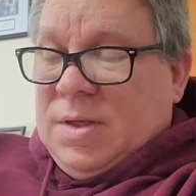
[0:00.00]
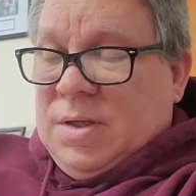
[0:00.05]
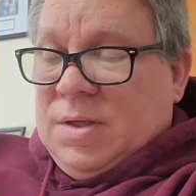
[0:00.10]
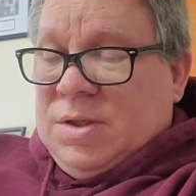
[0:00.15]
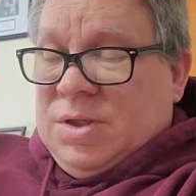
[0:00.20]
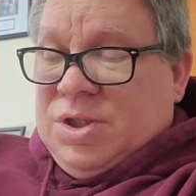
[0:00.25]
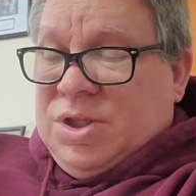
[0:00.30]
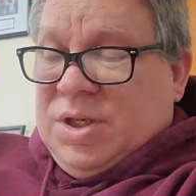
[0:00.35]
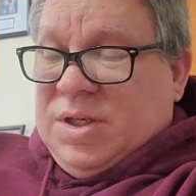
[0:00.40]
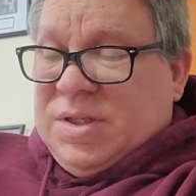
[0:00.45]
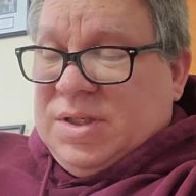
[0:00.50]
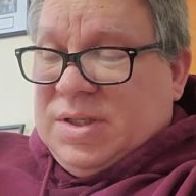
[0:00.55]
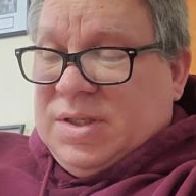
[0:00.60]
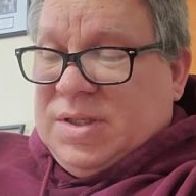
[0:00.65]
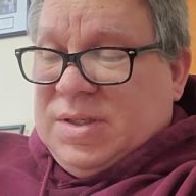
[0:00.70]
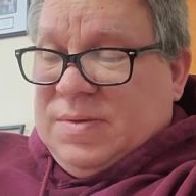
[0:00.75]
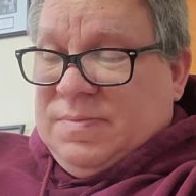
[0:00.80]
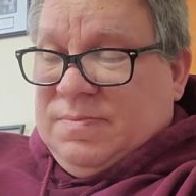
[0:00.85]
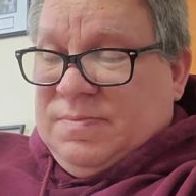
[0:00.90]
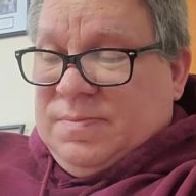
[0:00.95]
And
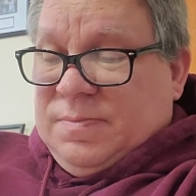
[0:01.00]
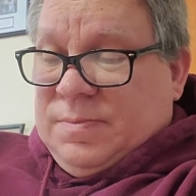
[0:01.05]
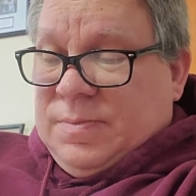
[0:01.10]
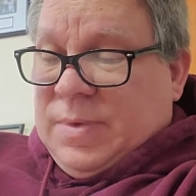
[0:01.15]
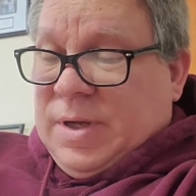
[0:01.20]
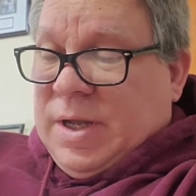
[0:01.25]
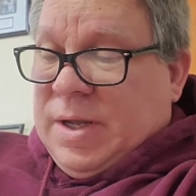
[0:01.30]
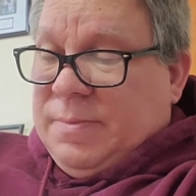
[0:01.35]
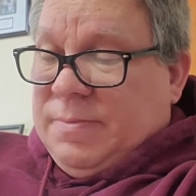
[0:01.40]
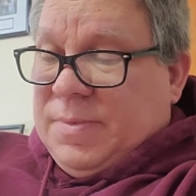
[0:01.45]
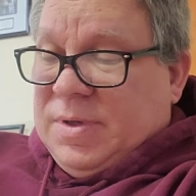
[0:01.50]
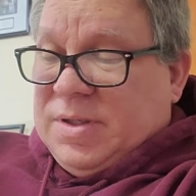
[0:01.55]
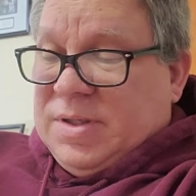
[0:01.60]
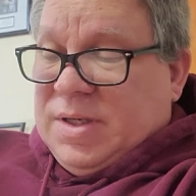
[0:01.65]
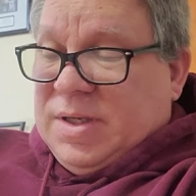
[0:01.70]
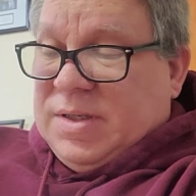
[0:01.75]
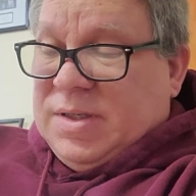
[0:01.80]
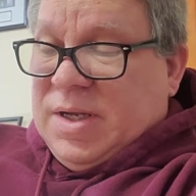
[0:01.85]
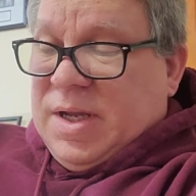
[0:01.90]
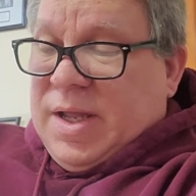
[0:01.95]
Jesus, um, it
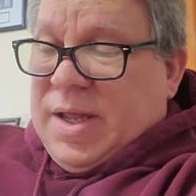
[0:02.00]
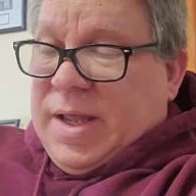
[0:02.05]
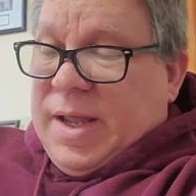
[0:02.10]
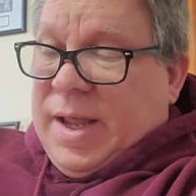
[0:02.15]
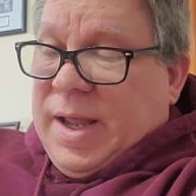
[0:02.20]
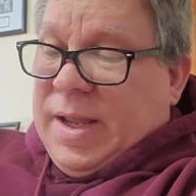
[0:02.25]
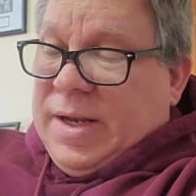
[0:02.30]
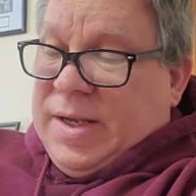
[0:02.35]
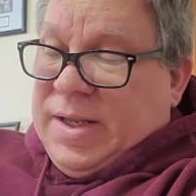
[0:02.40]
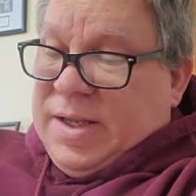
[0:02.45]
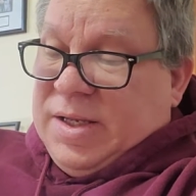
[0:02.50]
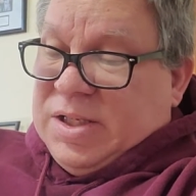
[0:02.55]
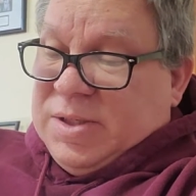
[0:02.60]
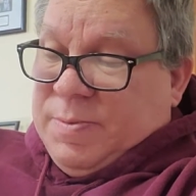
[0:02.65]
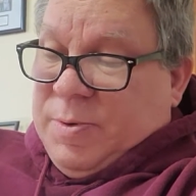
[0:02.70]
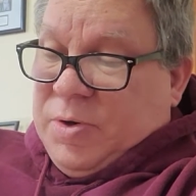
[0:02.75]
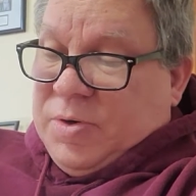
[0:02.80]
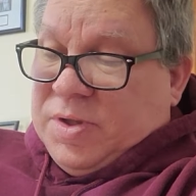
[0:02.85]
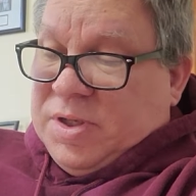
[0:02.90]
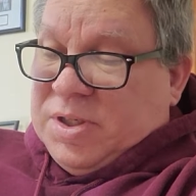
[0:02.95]
says, And he
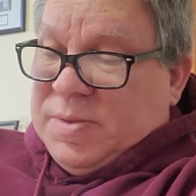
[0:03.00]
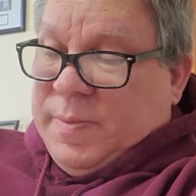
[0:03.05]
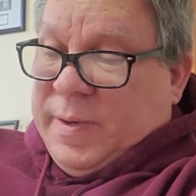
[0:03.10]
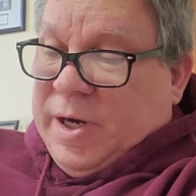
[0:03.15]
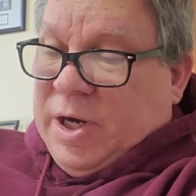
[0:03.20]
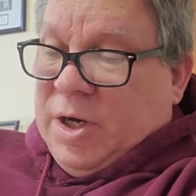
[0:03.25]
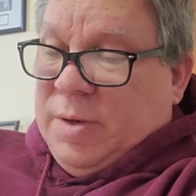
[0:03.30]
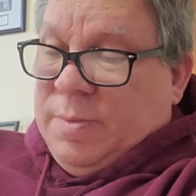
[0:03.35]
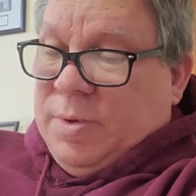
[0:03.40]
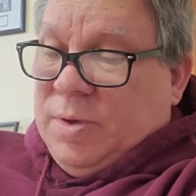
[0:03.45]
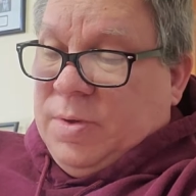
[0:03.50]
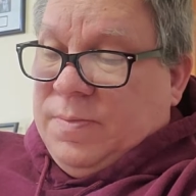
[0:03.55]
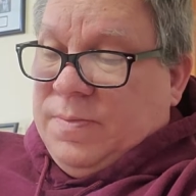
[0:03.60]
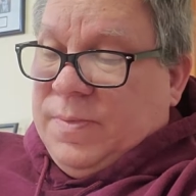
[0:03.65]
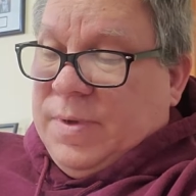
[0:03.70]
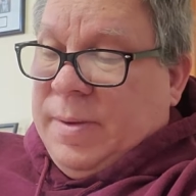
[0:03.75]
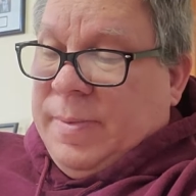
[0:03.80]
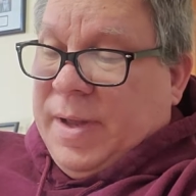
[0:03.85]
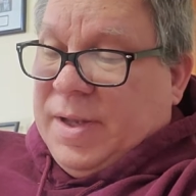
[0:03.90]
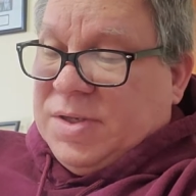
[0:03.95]
spoke this
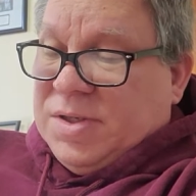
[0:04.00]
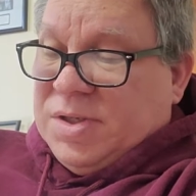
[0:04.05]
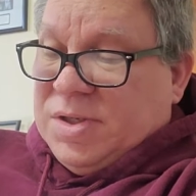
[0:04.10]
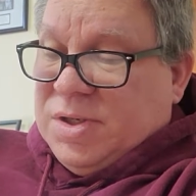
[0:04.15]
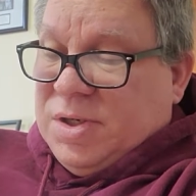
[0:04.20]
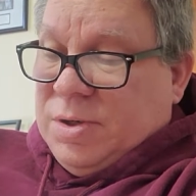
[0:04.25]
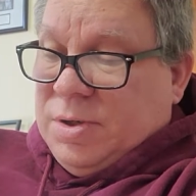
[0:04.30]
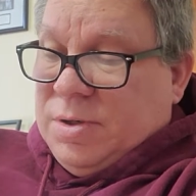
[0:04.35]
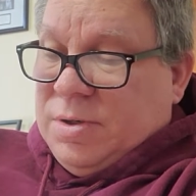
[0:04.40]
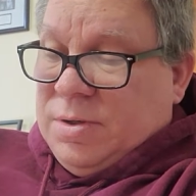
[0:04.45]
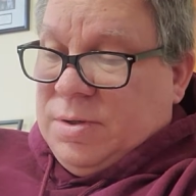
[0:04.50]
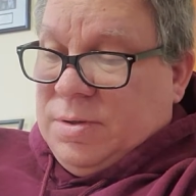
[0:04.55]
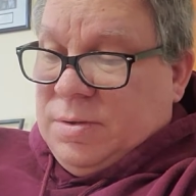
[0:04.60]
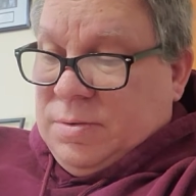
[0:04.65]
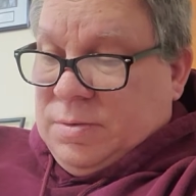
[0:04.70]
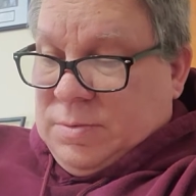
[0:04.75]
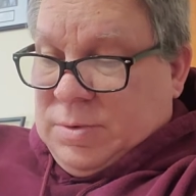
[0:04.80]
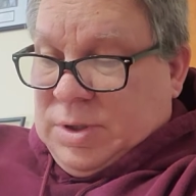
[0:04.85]
parable about certain,